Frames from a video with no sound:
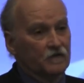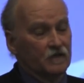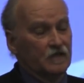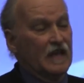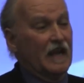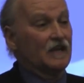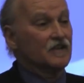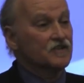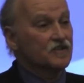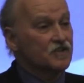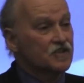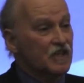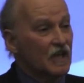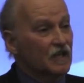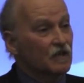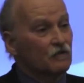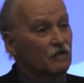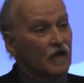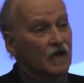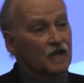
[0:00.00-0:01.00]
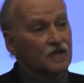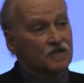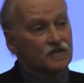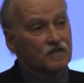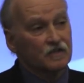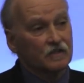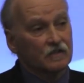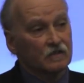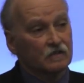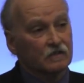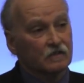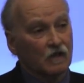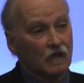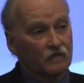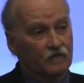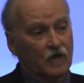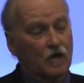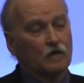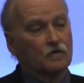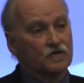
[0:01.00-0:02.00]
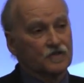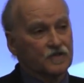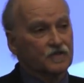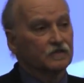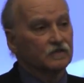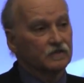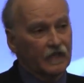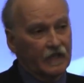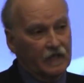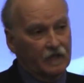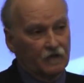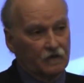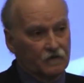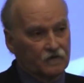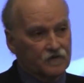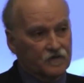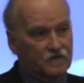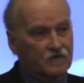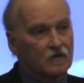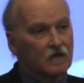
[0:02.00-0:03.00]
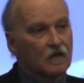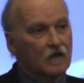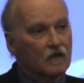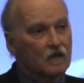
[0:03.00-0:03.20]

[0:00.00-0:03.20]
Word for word: the next generation of coastal leaders